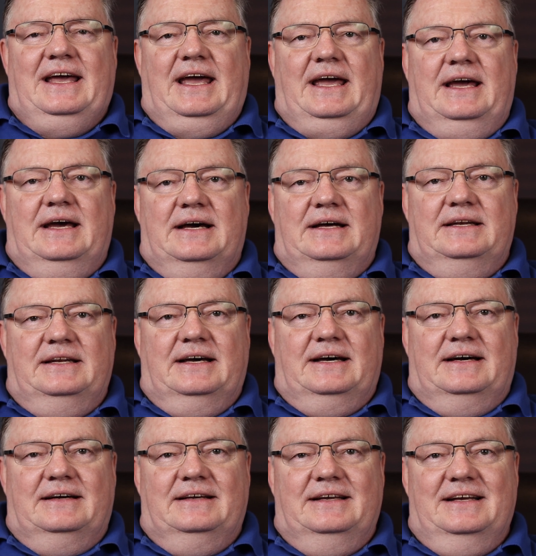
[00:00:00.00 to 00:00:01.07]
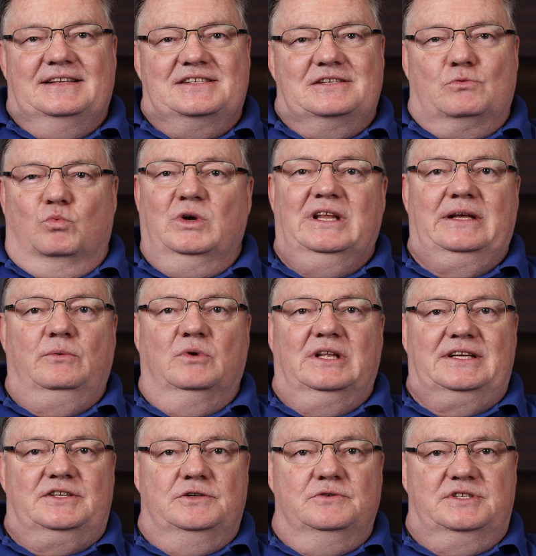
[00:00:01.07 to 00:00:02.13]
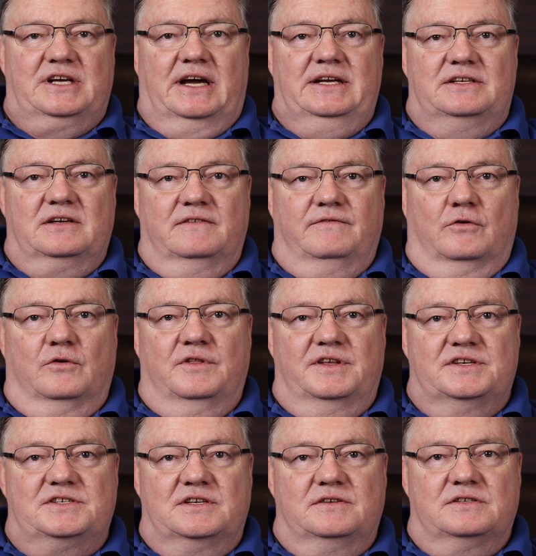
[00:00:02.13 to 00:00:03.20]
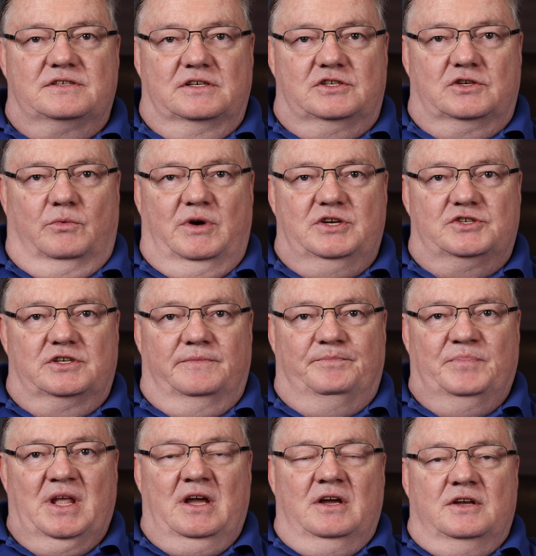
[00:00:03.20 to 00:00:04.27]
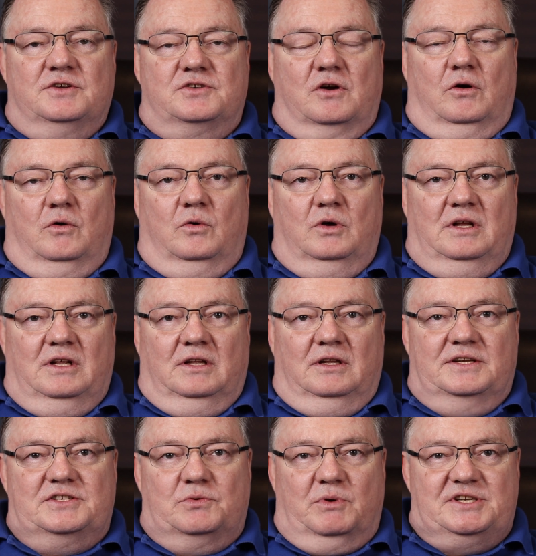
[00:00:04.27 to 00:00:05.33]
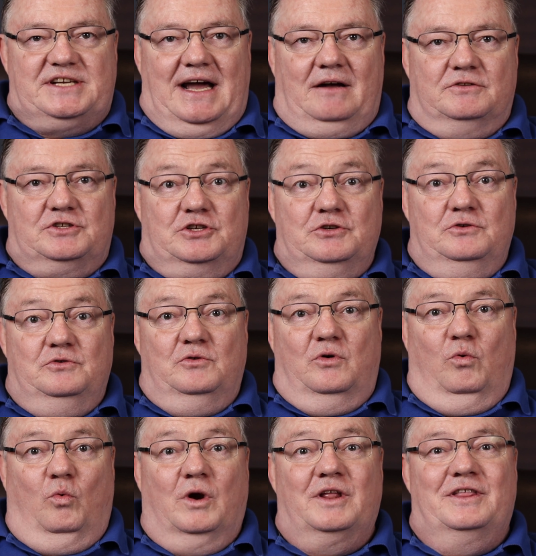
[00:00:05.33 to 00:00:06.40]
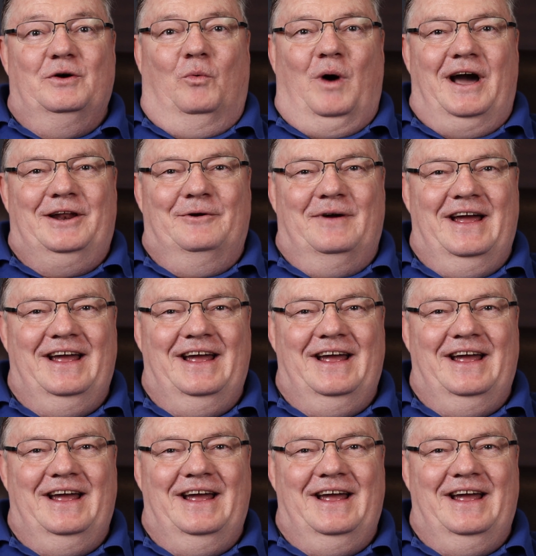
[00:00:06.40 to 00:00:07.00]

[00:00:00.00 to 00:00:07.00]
And it's really too tight for this situation. So let's switch out to one of the wider